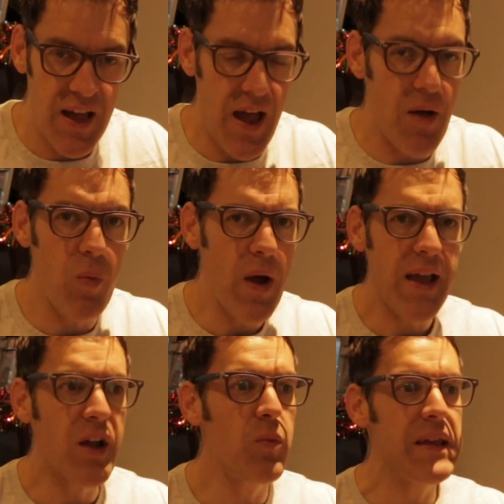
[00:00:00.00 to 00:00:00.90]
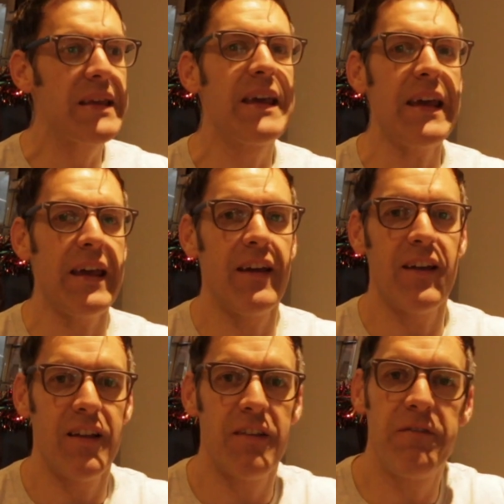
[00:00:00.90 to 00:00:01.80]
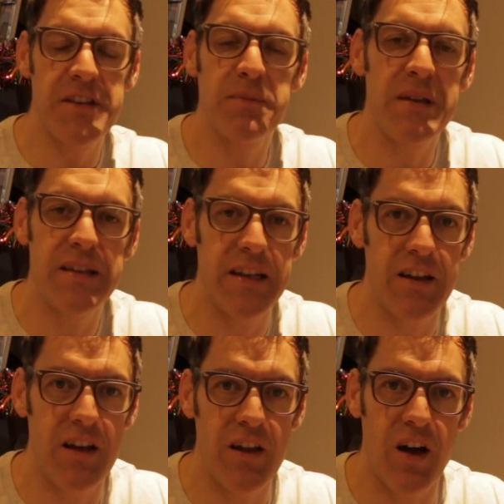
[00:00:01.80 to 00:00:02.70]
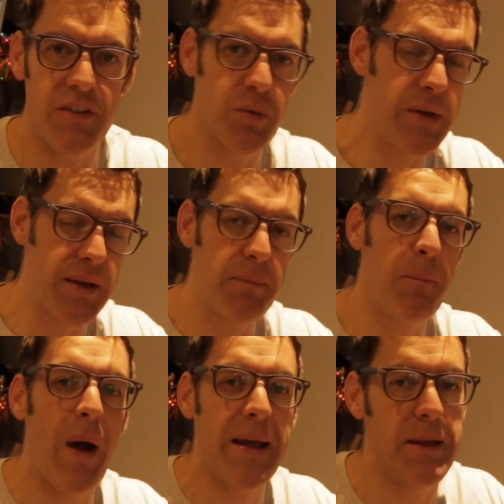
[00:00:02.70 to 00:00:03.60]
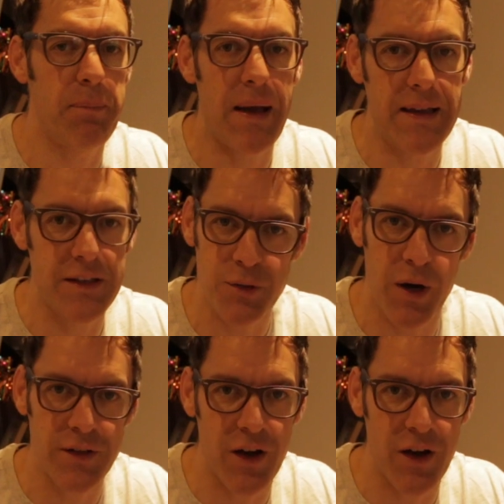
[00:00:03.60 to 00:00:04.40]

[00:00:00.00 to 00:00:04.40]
And where can we get vitamin D in our life so we can whack it back into our